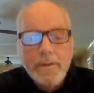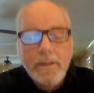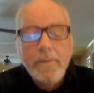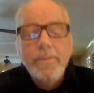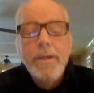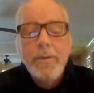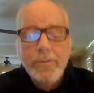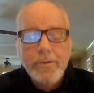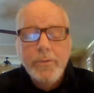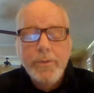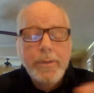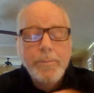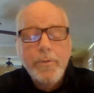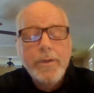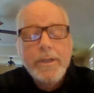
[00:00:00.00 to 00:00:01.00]
think it was the
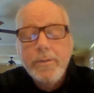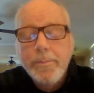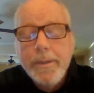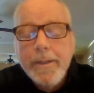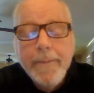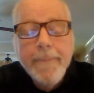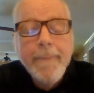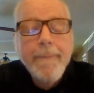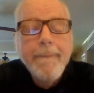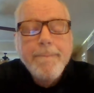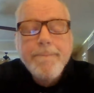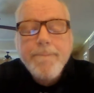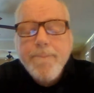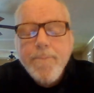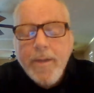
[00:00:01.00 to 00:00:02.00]
Green Berets, but
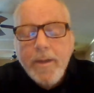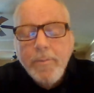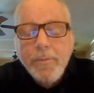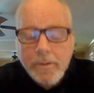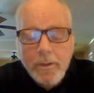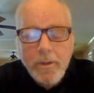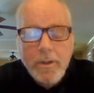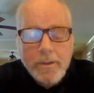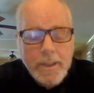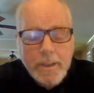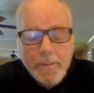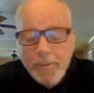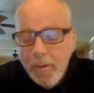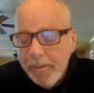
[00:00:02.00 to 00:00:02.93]
it was a long time ago.